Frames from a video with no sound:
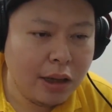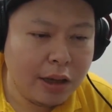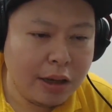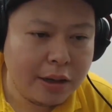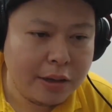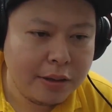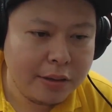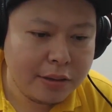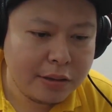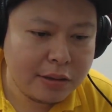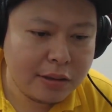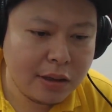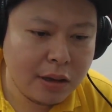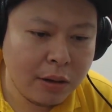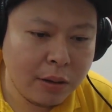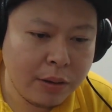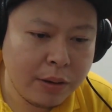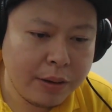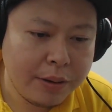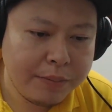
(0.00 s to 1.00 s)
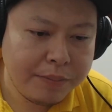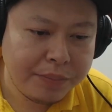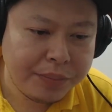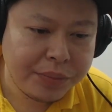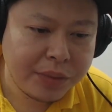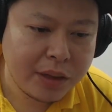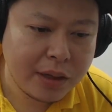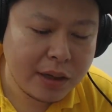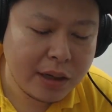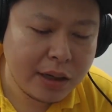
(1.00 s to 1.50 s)
Okay, so
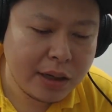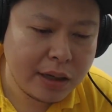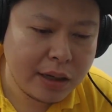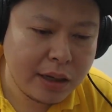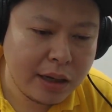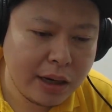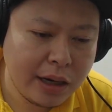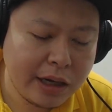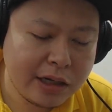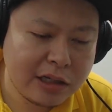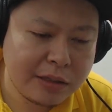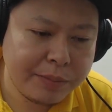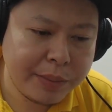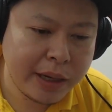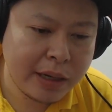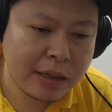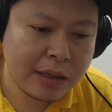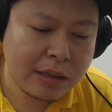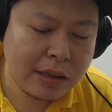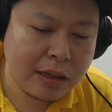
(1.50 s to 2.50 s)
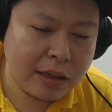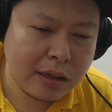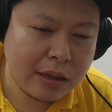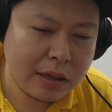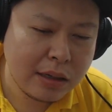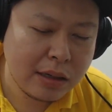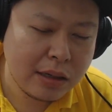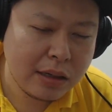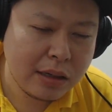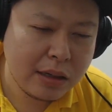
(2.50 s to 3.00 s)
let's spend
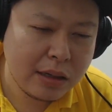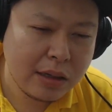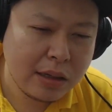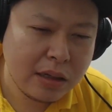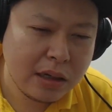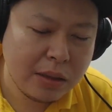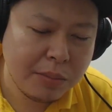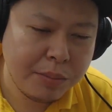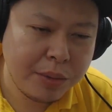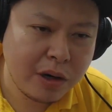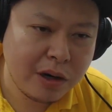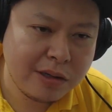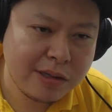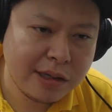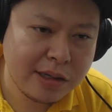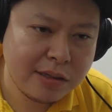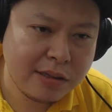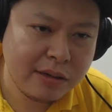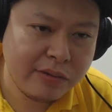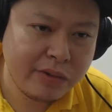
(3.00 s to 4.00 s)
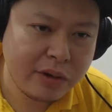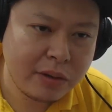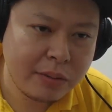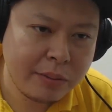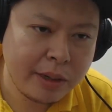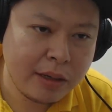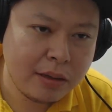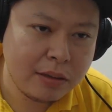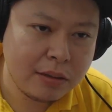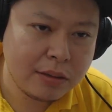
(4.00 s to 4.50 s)
the bronze and
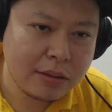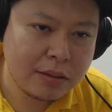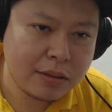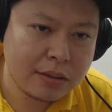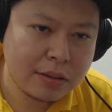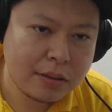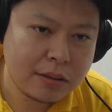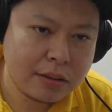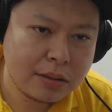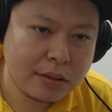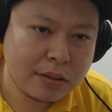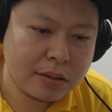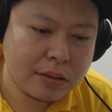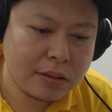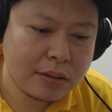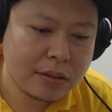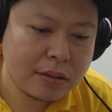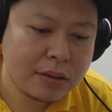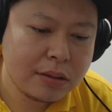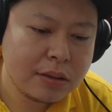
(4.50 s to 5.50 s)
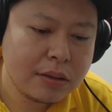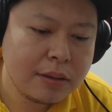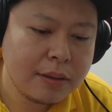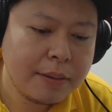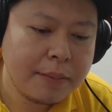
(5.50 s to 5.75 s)
silver medals.